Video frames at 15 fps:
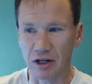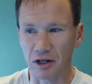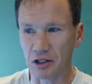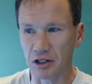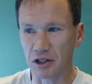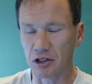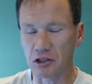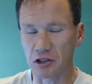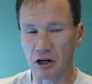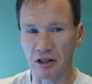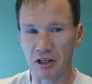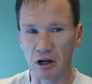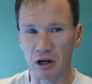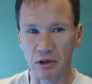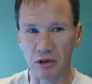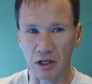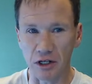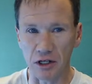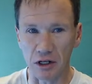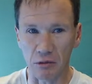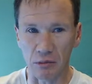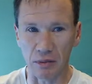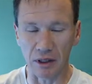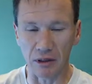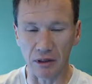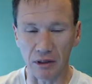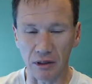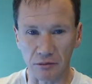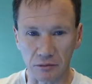You're going to start there with the year built.